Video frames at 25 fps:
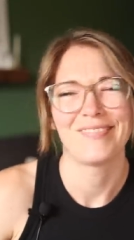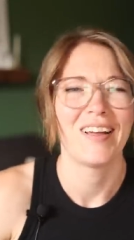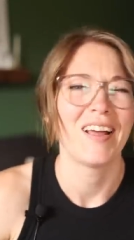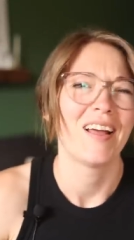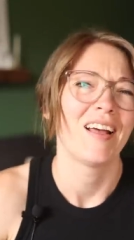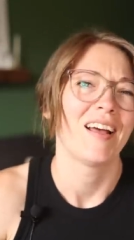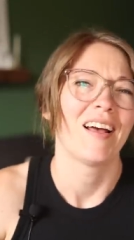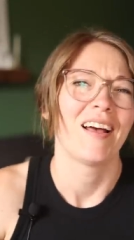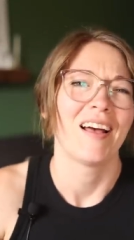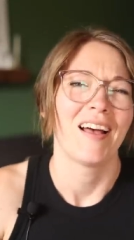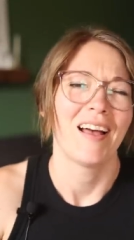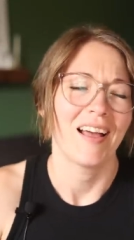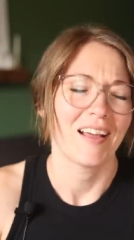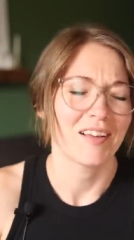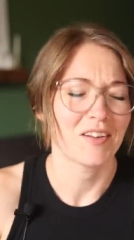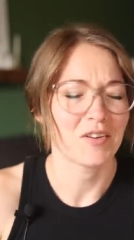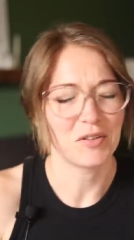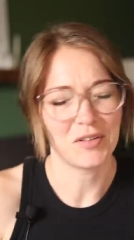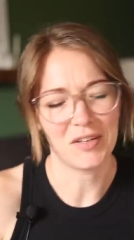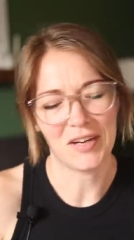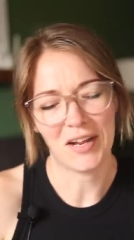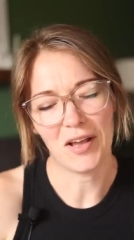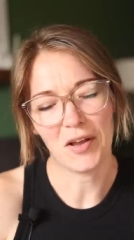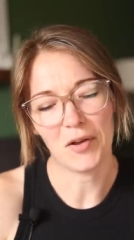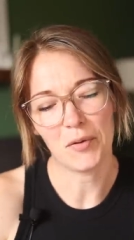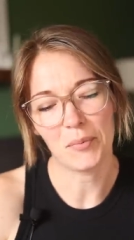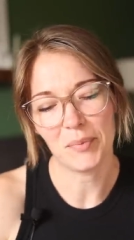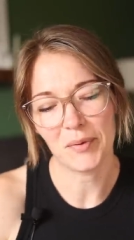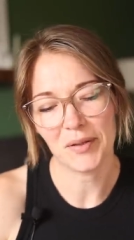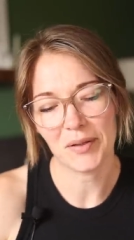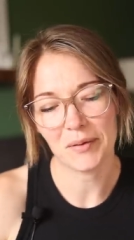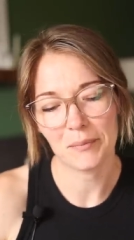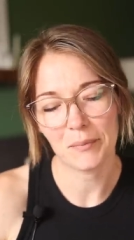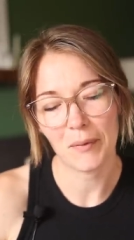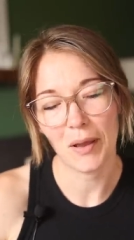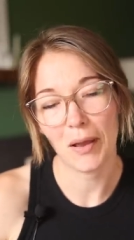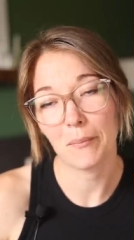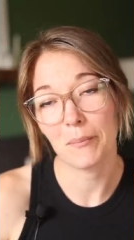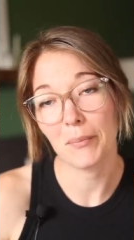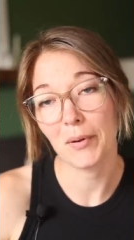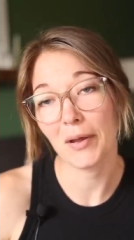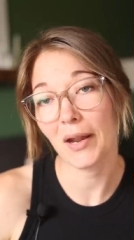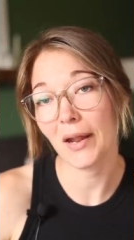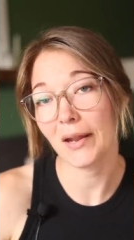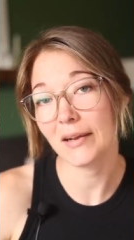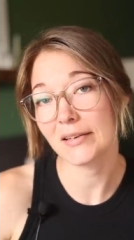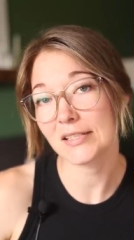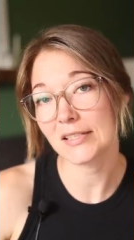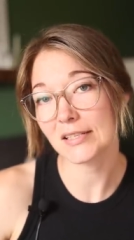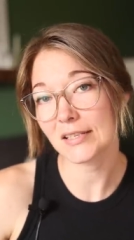I couldn't help it. Uh,
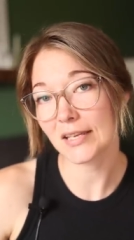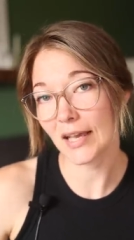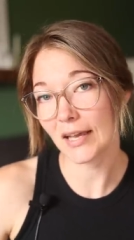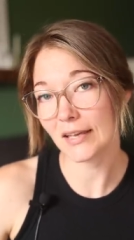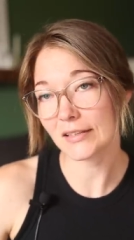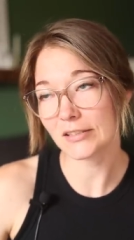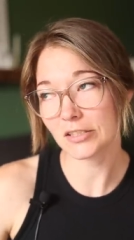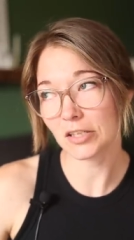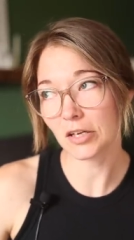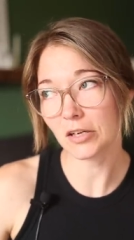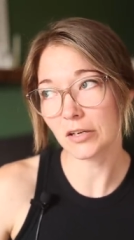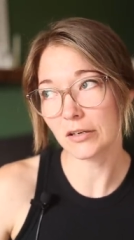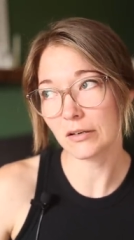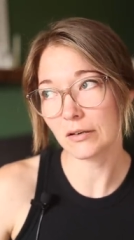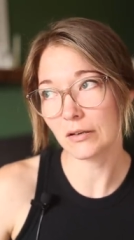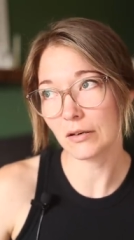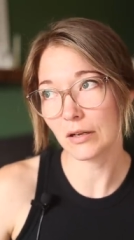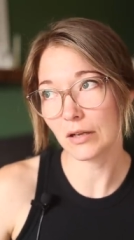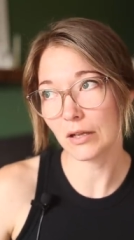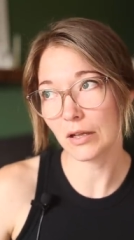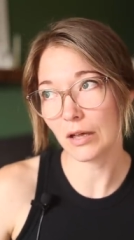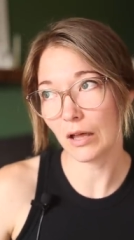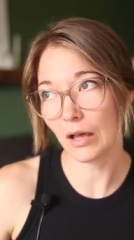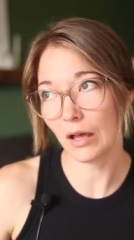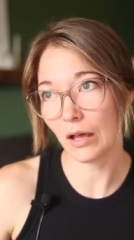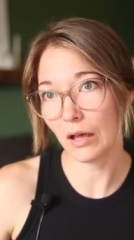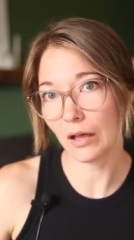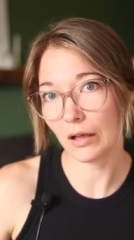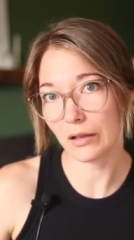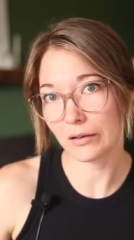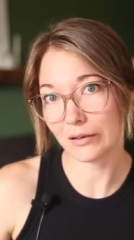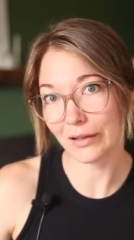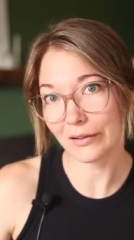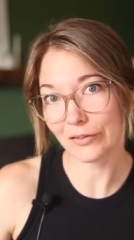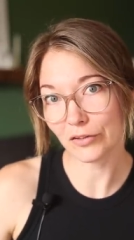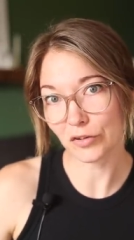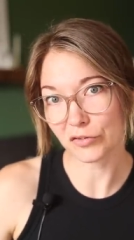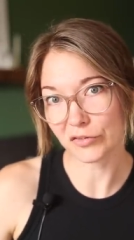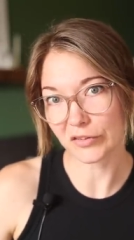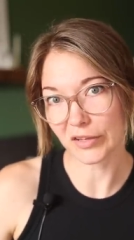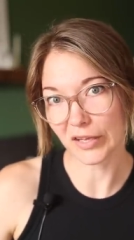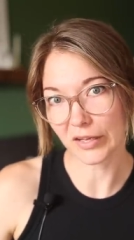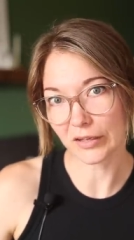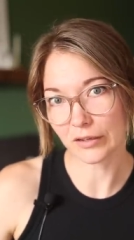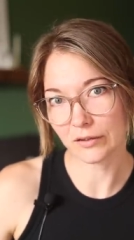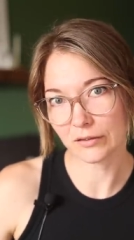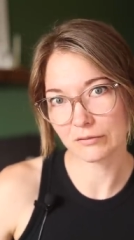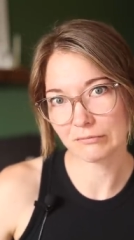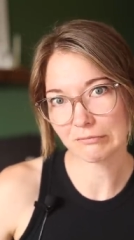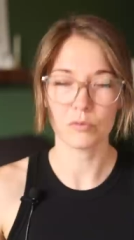but I did cast on another
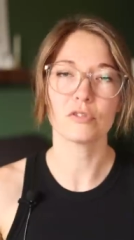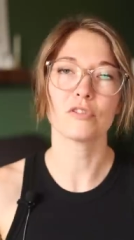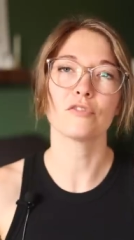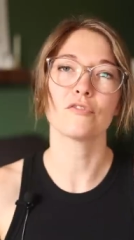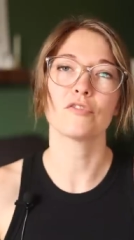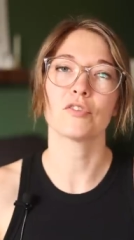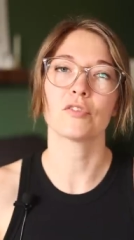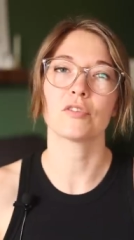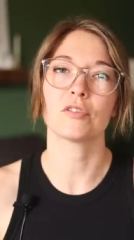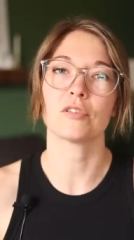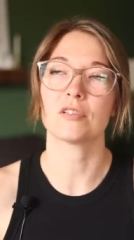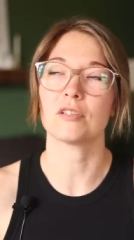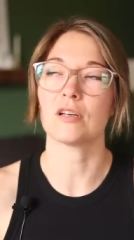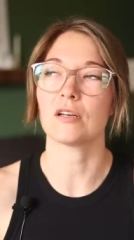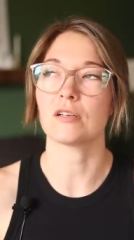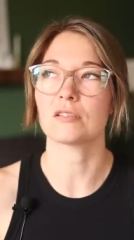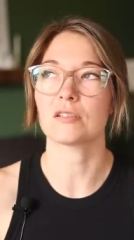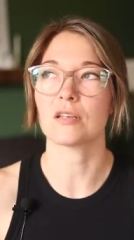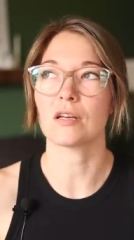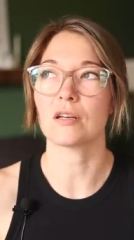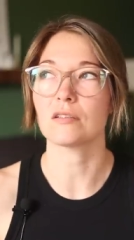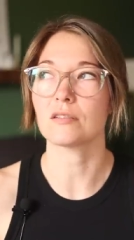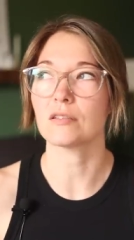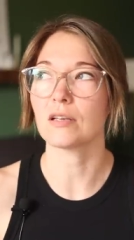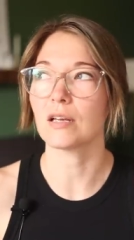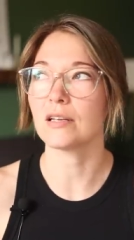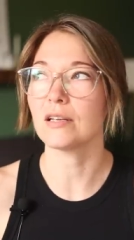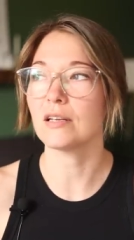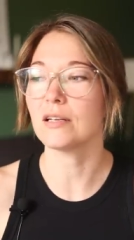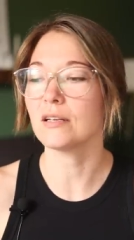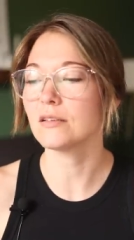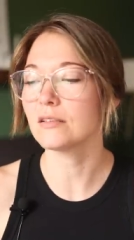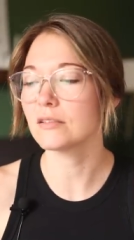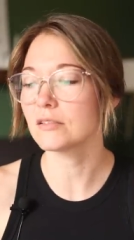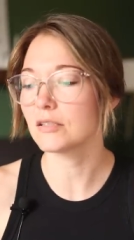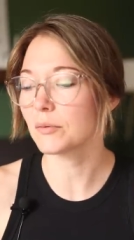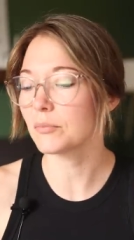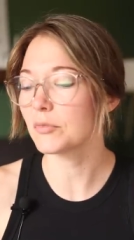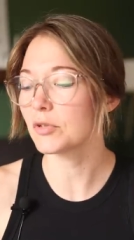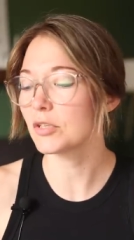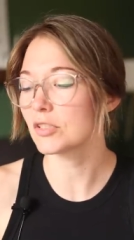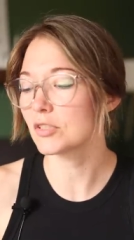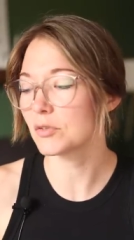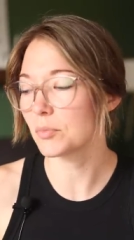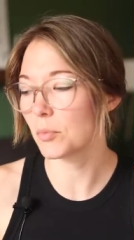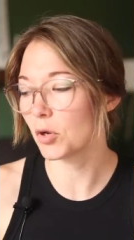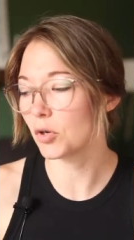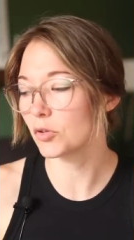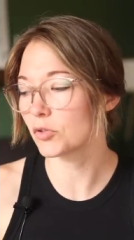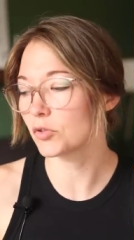thing. Wasn't feeling the socks, guys. I needed something
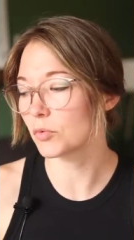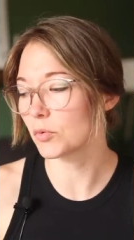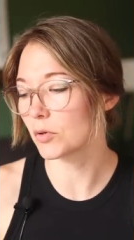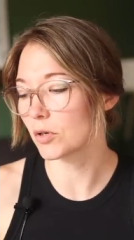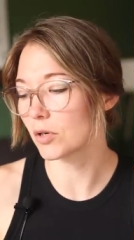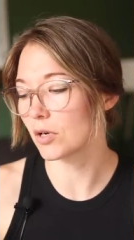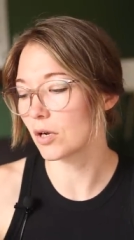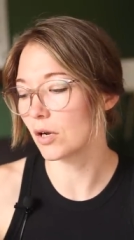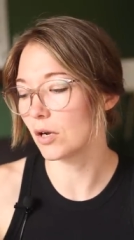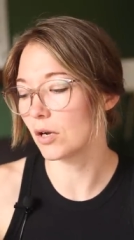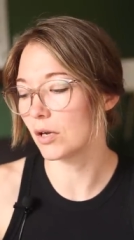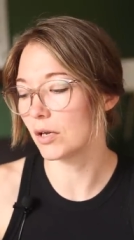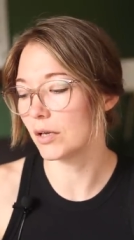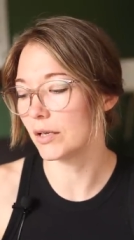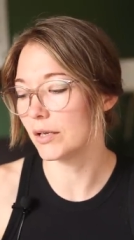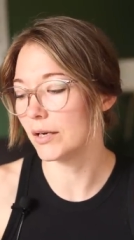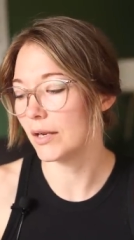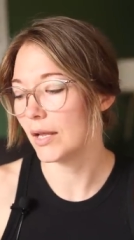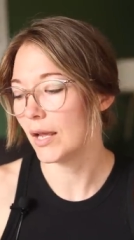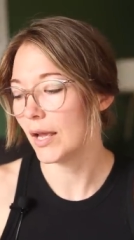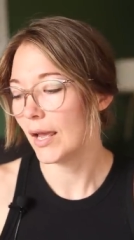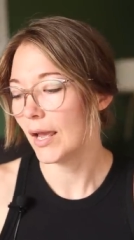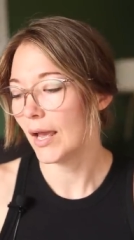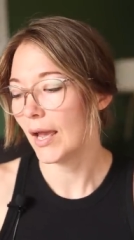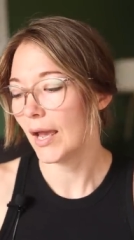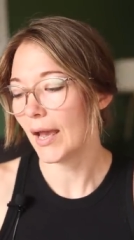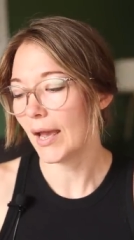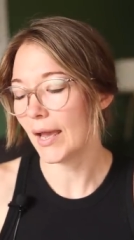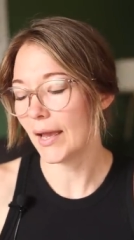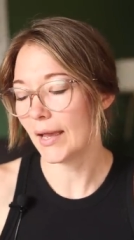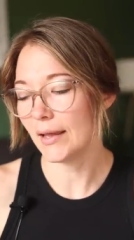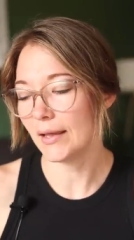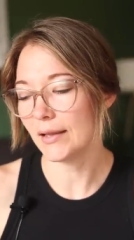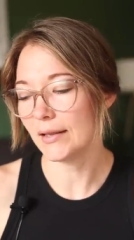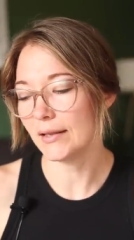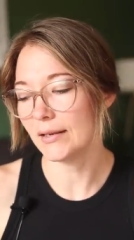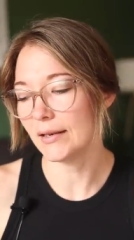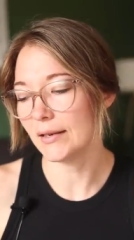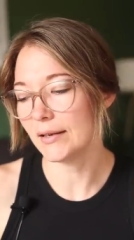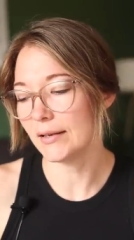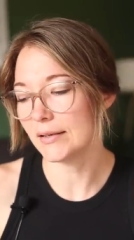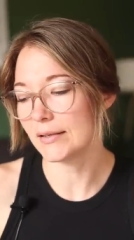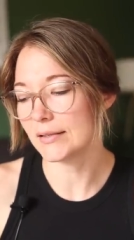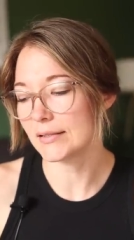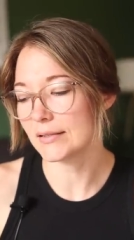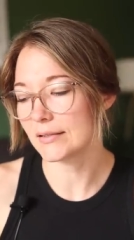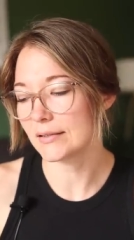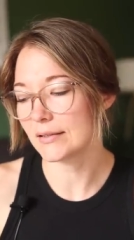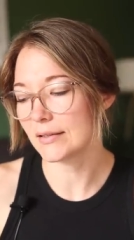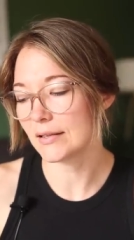small to work on
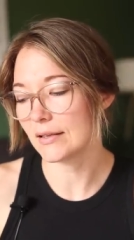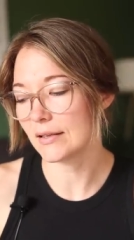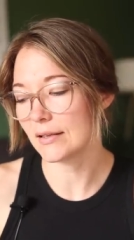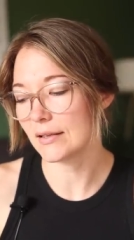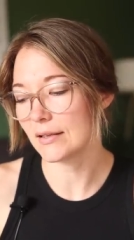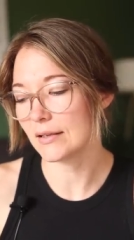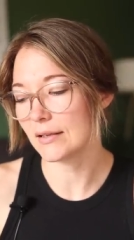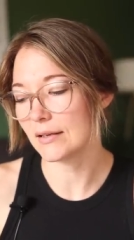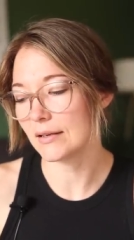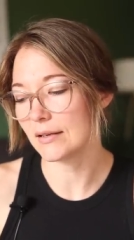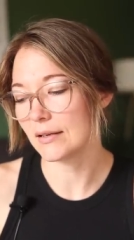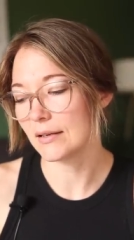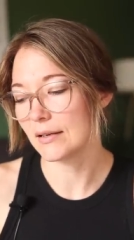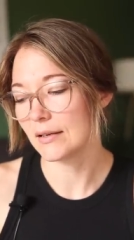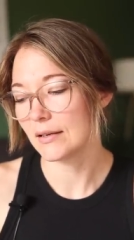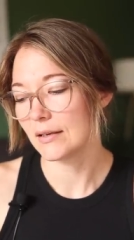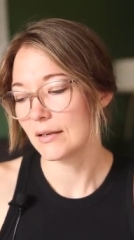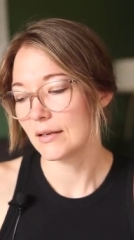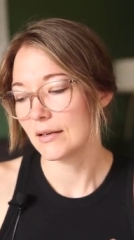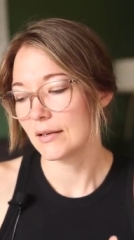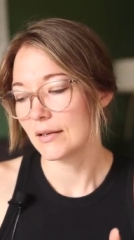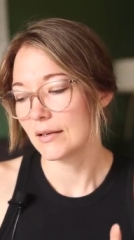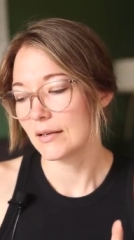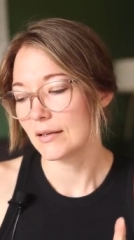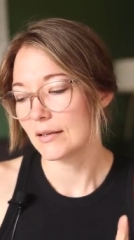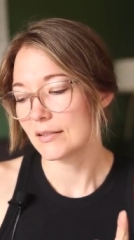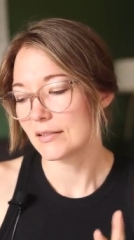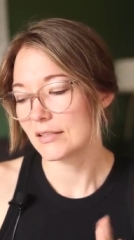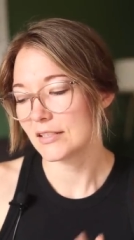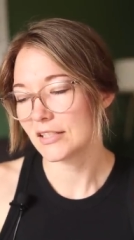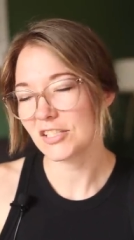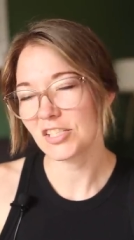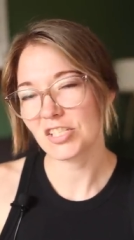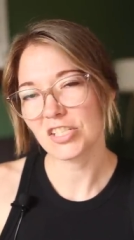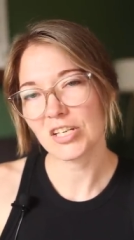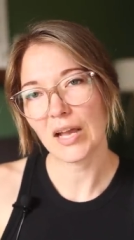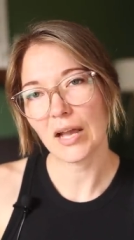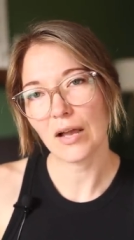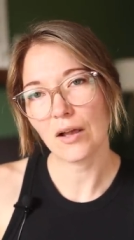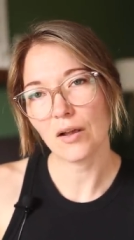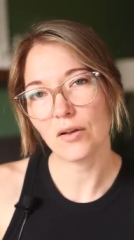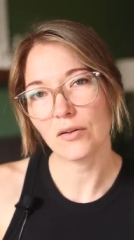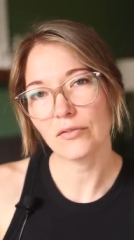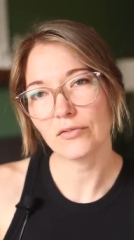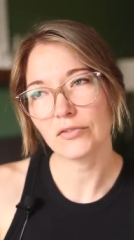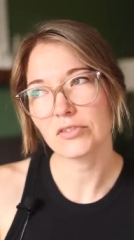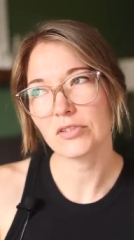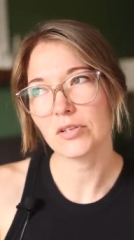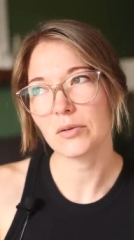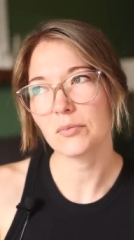and the dish
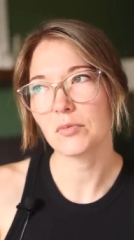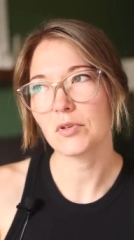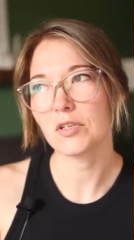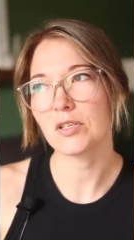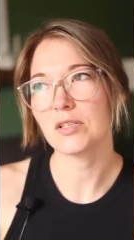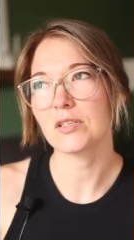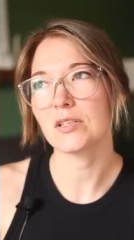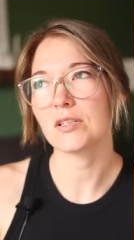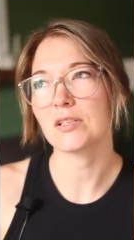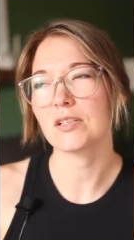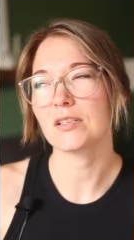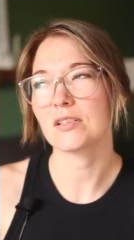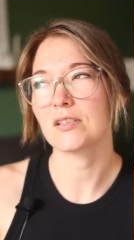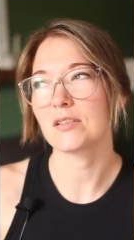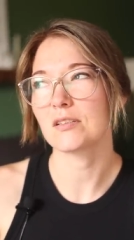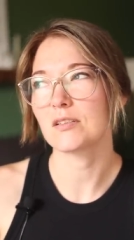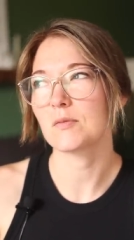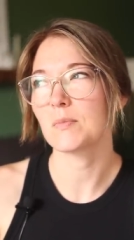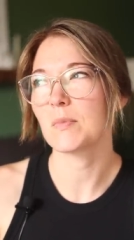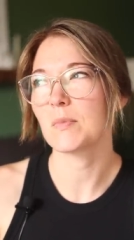towel for some reason doesn't